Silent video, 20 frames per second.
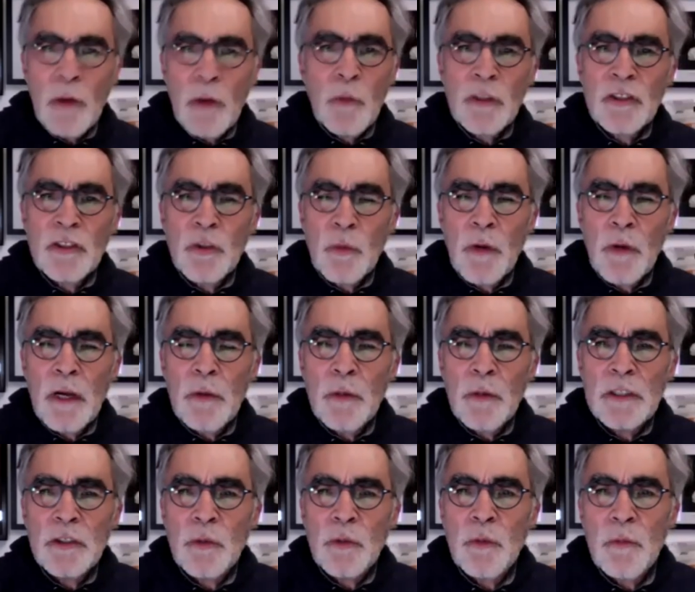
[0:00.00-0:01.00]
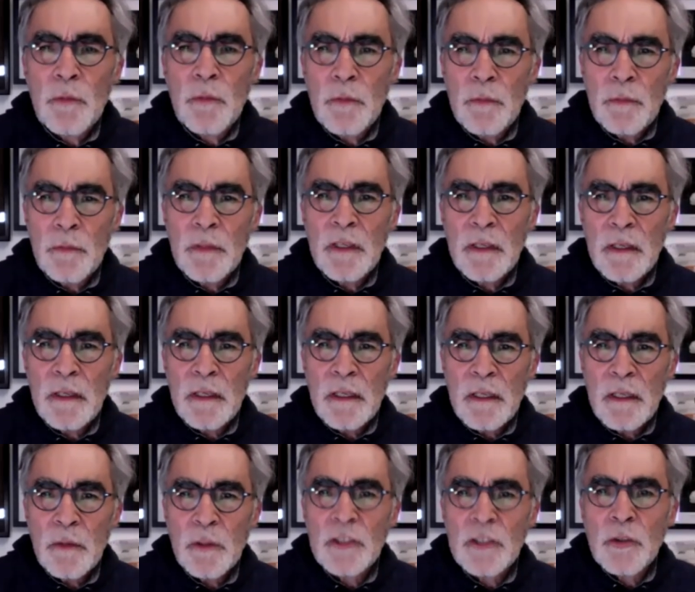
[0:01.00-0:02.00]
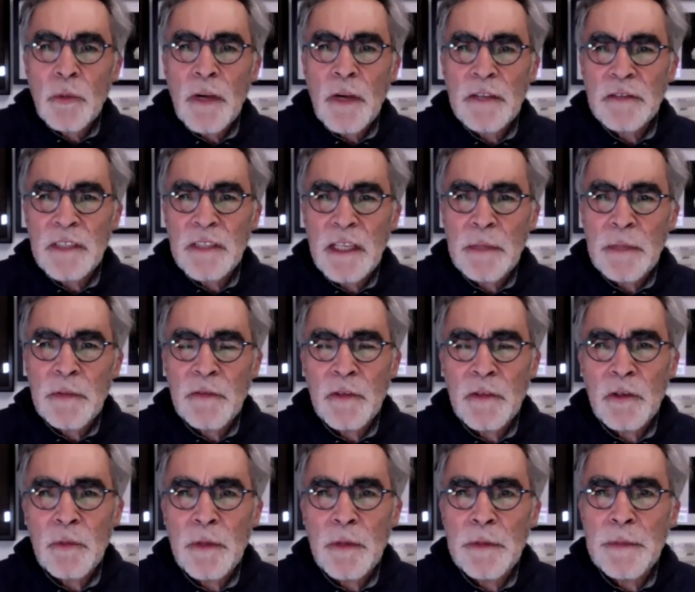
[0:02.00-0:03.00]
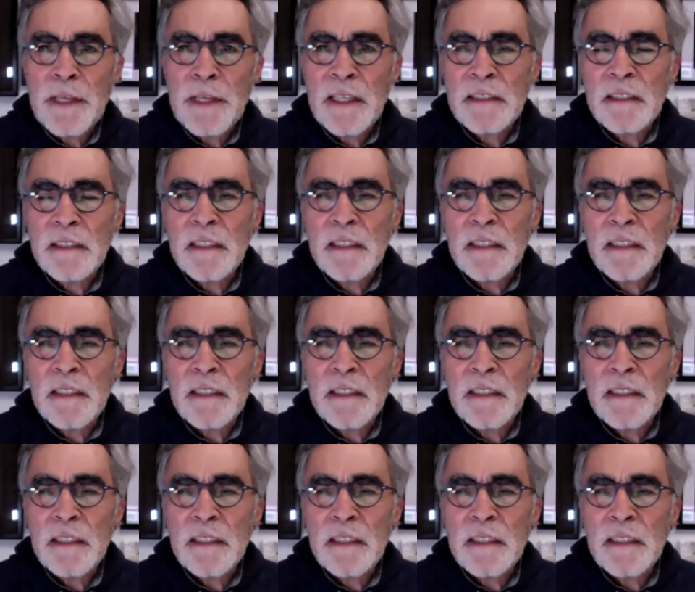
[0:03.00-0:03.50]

what's, your, what's, your, what's, your, wife's name, if you don't mind me asking? Uh,